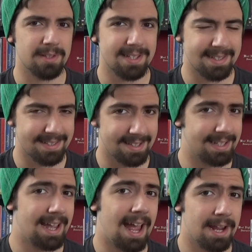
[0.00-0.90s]
this is the
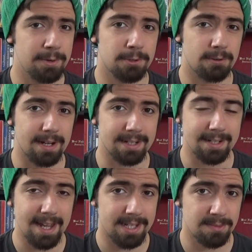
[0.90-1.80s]
guy who directed
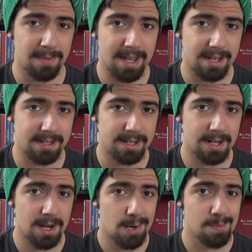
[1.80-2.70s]
Yes Man,
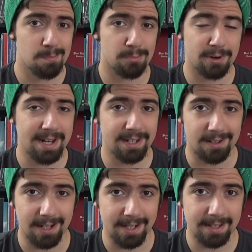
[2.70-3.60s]
Bring It
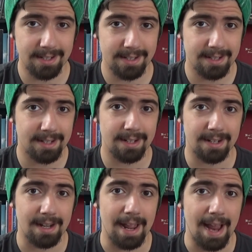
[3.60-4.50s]
On,
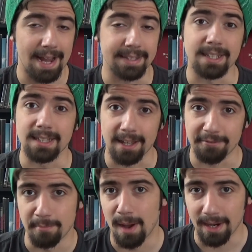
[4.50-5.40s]
and The
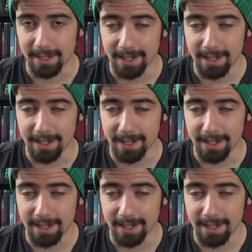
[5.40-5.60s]
Love Bug.